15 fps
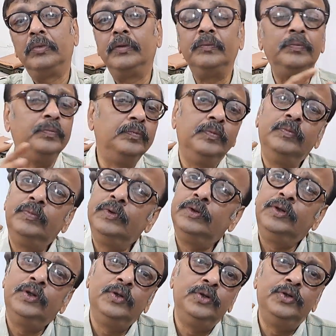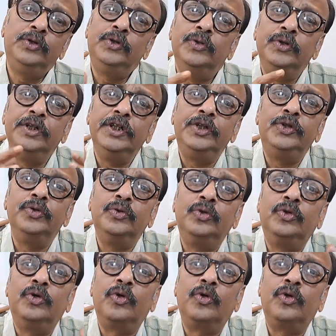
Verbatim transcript: you need to